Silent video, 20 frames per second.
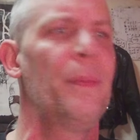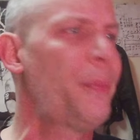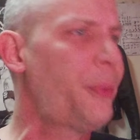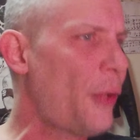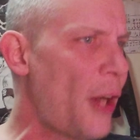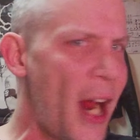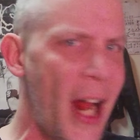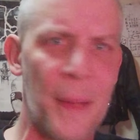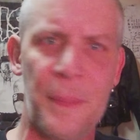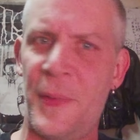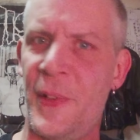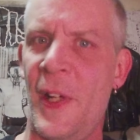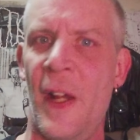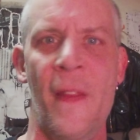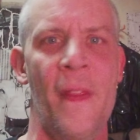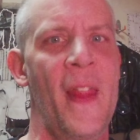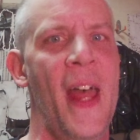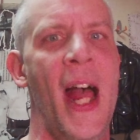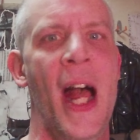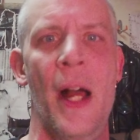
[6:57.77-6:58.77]
props
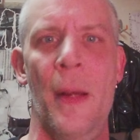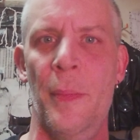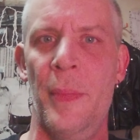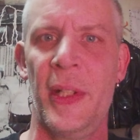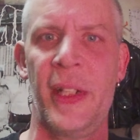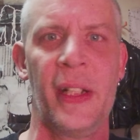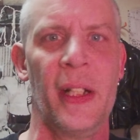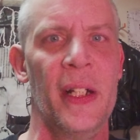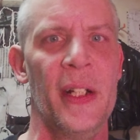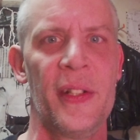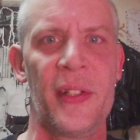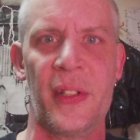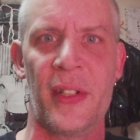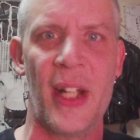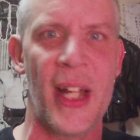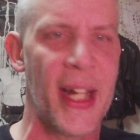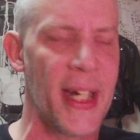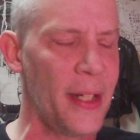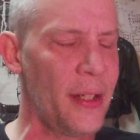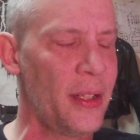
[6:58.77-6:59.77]
on that because
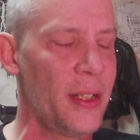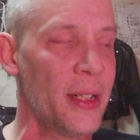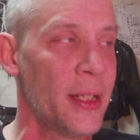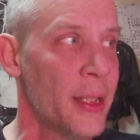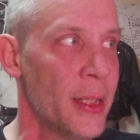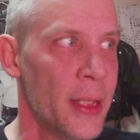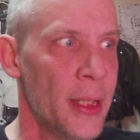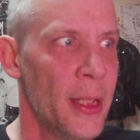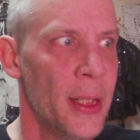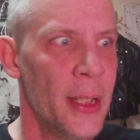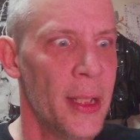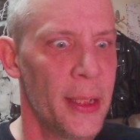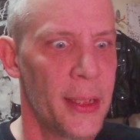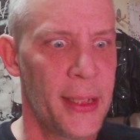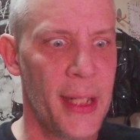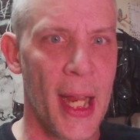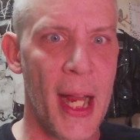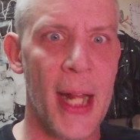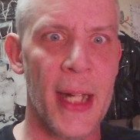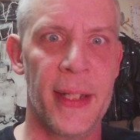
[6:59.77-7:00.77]
like
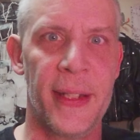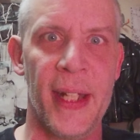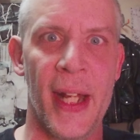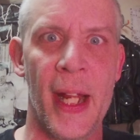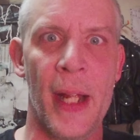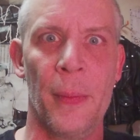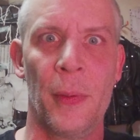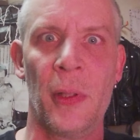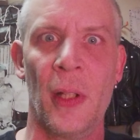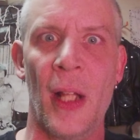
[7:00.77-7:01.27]
goddamn